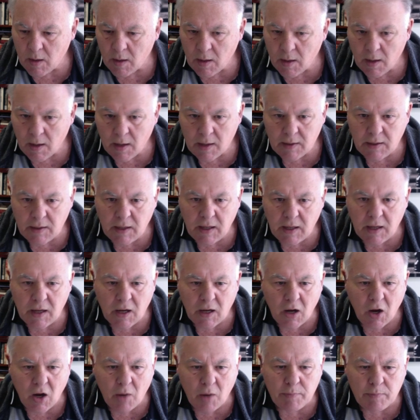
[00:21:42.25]
And here
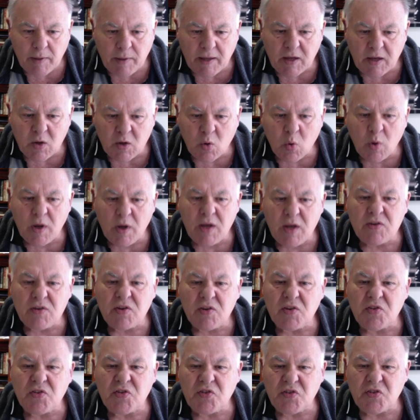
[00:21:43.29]
I played queen to
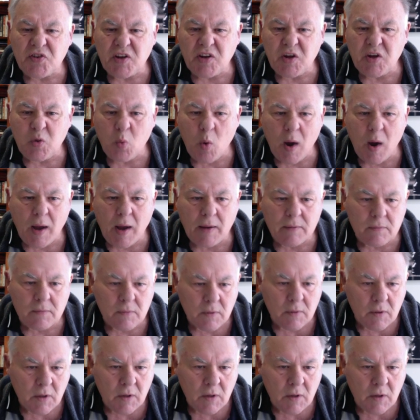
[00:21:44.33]
c1.